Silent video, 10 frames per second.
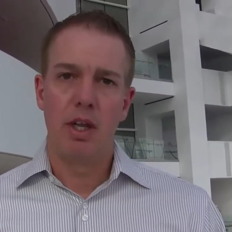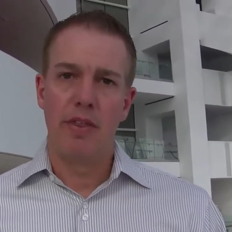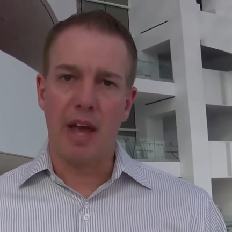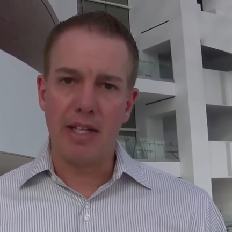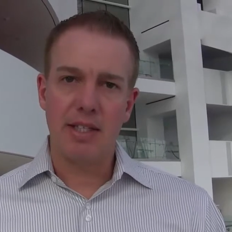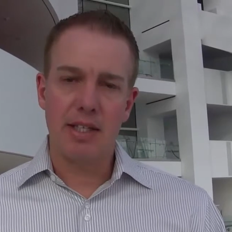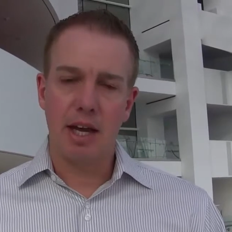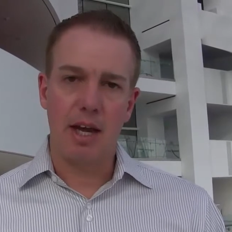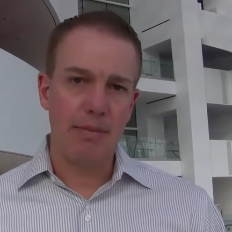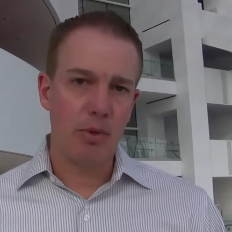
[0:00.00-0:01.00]
That's the
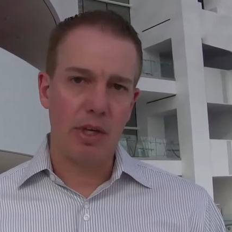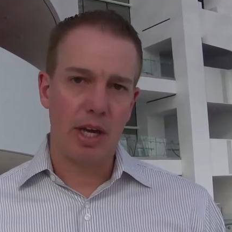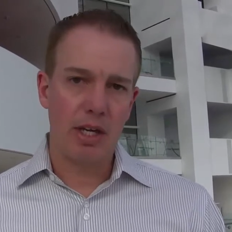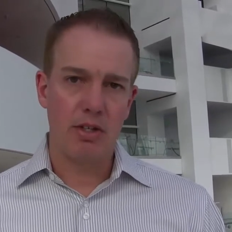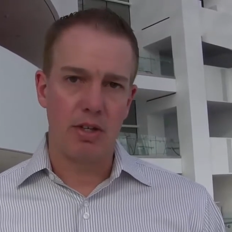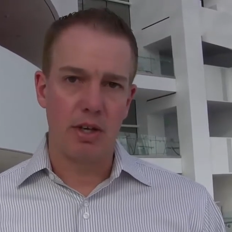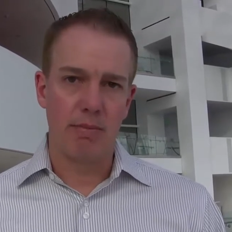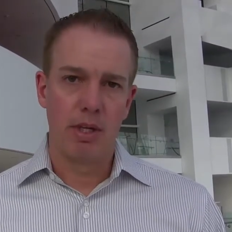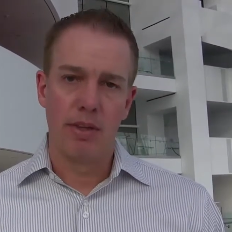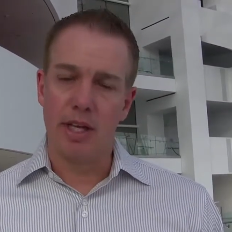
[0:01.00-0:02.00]
time to engage them.
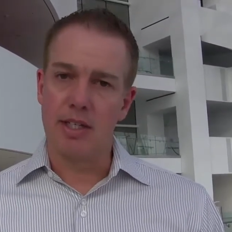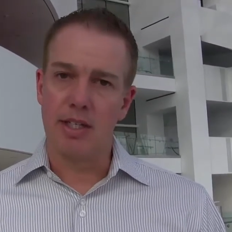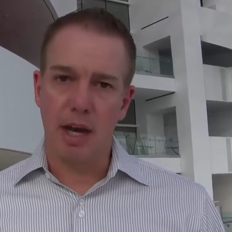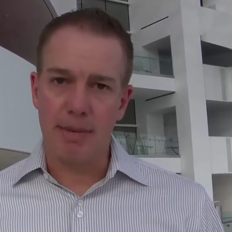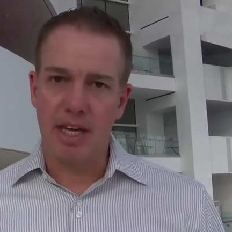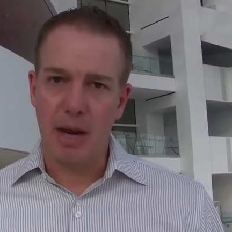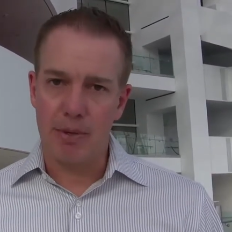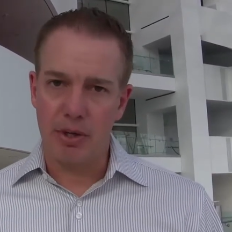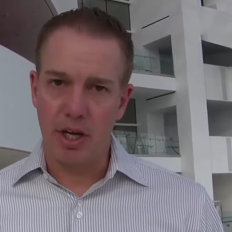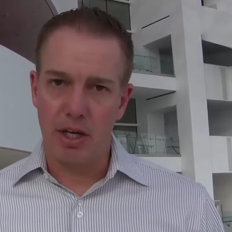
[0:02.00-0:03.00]
That's the time to
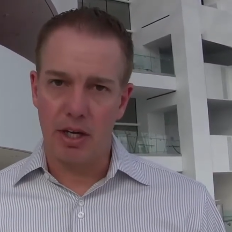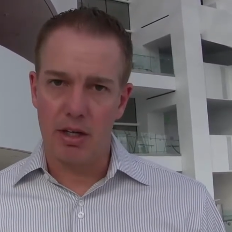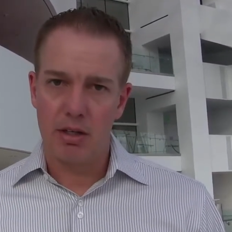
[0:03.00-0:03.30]
capture data.